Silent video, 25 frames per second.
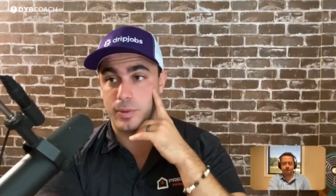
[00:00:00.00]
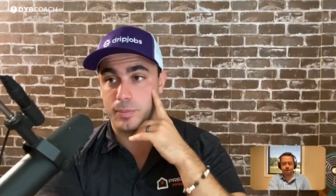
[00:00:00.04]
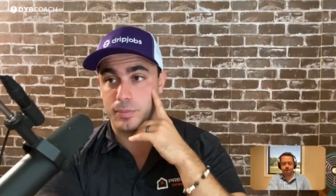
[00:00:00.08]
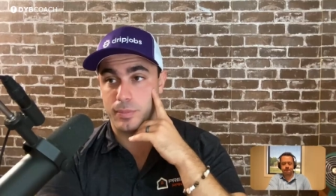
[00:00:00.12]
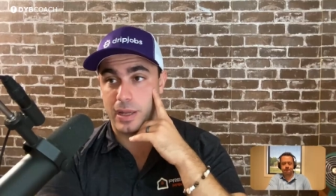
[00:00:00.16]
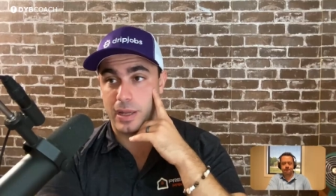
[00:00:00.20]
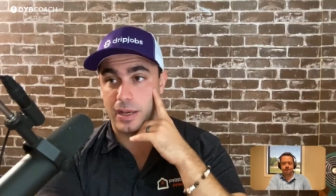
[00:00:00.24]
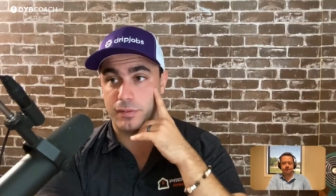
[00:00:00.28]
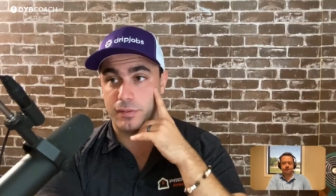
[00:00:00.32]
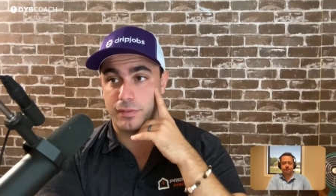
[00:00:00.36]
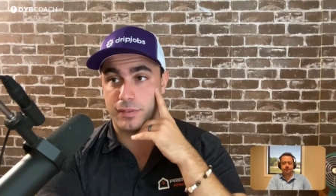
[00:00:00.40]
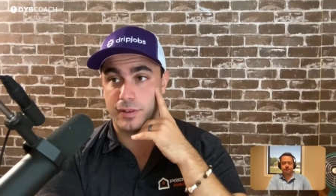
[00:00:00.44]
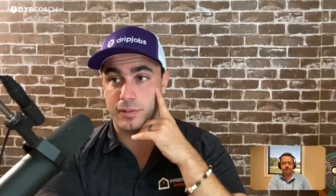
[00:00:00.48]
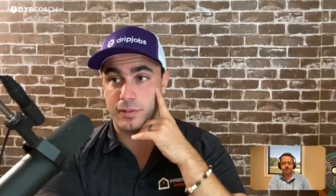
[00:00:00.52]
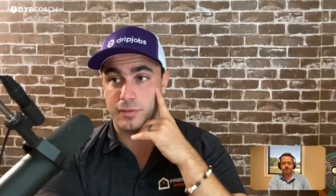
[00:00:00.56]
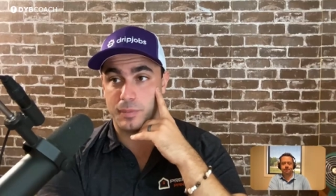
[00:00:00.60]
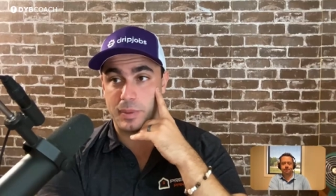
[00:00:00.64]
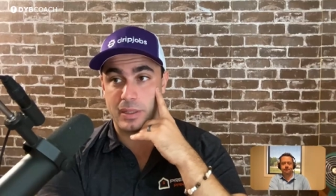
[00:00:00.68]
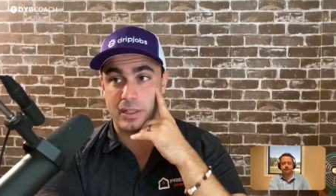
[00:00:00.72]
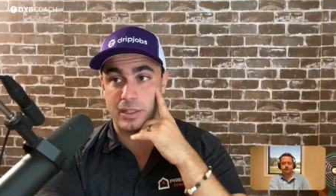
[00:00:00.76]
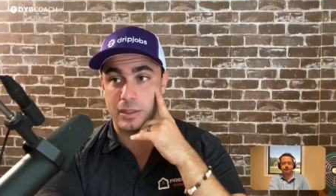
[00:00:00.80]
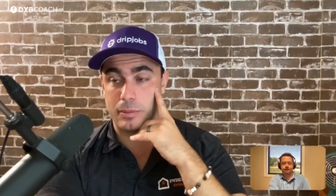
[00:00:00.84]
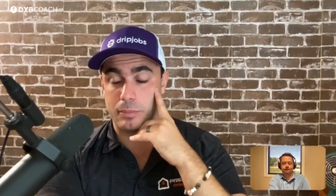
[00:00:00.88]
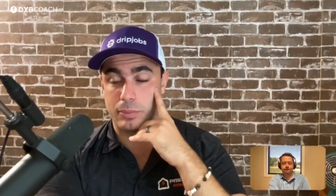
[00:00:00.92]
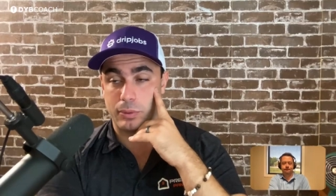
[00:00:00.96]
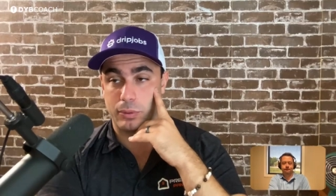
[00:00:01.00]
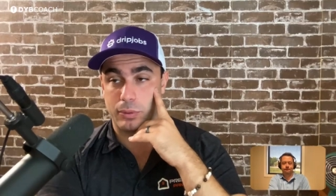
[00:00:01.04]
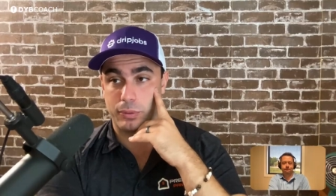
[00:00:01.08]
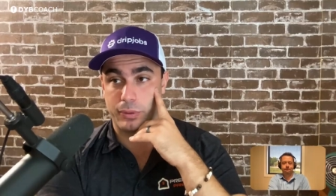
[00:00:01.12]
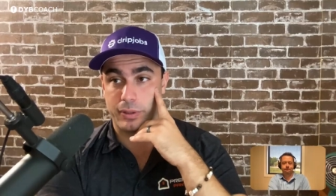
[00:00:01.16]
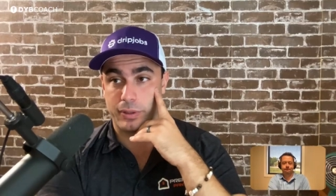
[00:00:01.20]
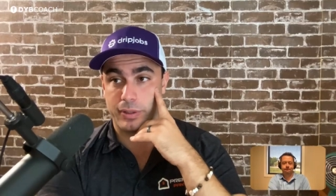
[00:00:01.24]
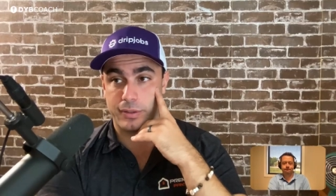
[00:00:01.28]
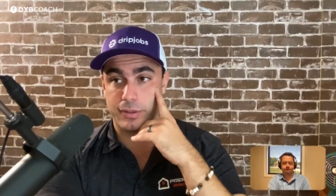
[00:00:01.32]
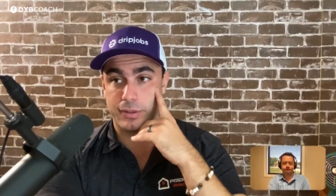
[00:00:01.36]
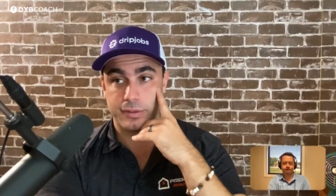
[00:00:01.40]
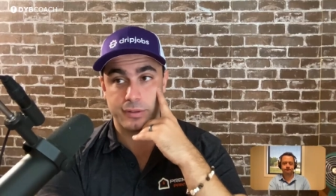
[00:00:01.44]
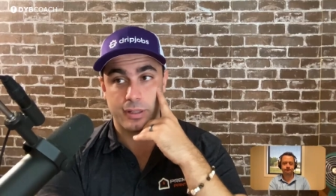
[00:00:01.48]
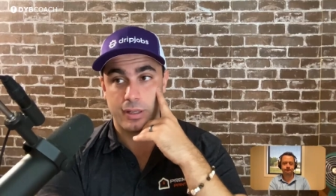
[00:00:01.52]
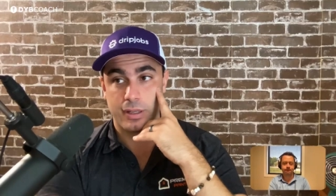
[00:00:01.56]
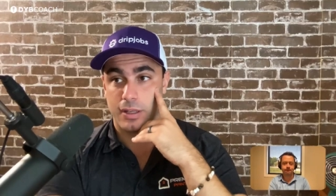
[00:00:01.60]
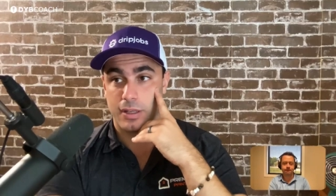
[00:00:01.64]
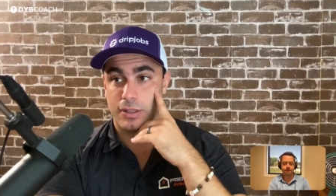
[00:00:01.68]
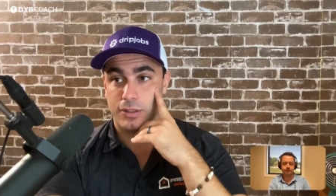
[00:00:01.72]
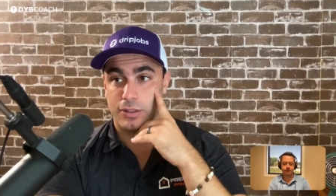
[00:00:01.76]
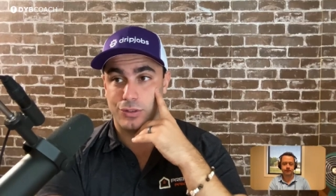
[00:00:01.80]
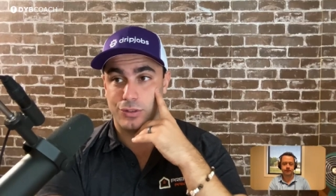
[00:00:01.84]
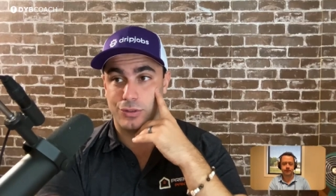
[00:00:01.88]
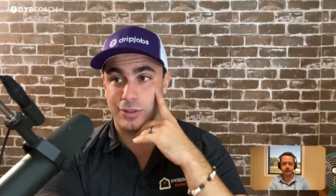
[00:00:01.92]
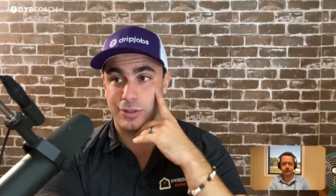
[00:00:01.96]
benefit of being an employee is
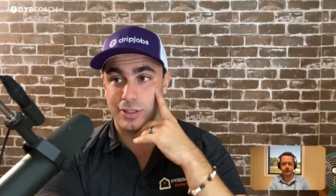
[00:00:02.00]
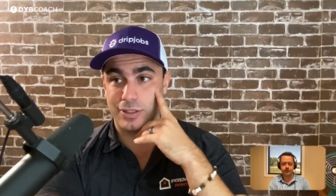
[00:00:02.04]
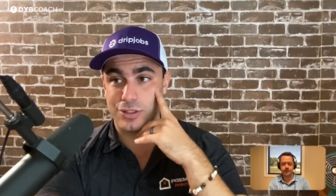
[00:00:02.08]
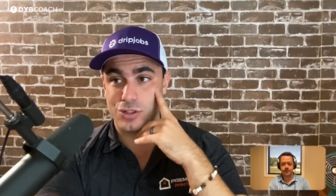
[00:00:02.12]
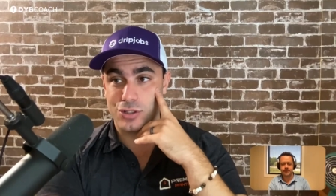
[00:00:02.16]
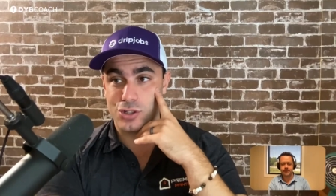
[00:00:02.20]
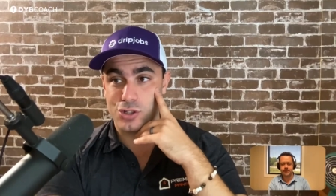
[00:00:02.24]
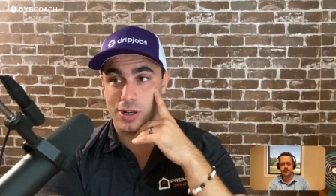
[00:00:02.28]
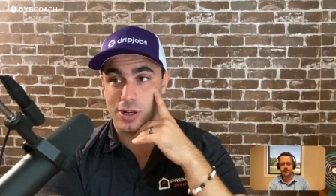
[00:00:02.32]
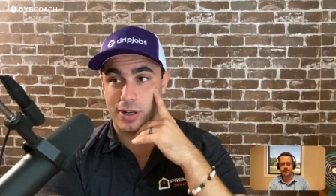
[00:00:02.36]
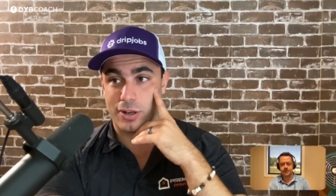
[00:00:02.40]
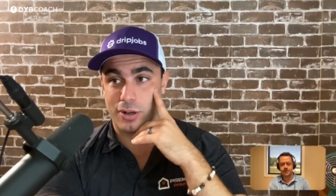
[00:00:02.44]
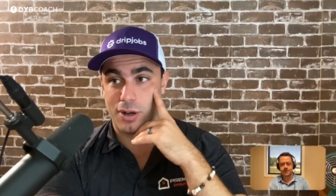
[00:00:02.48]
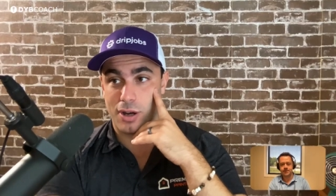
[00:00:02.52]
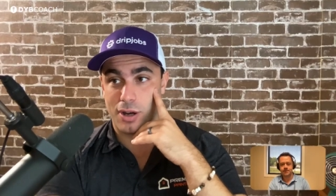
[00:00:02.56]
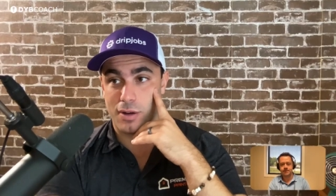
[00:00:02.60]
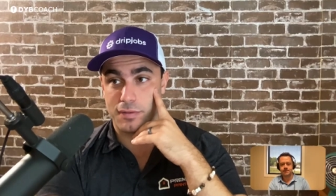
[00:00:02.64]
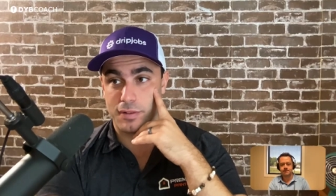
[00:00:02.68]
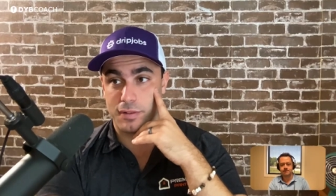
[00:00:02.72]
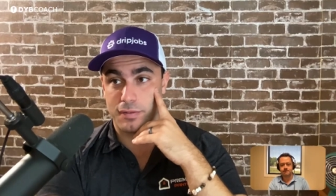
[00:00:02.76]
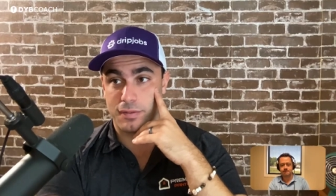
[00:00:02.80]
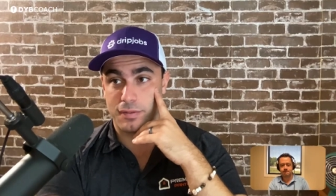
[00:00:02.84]
you get to shut off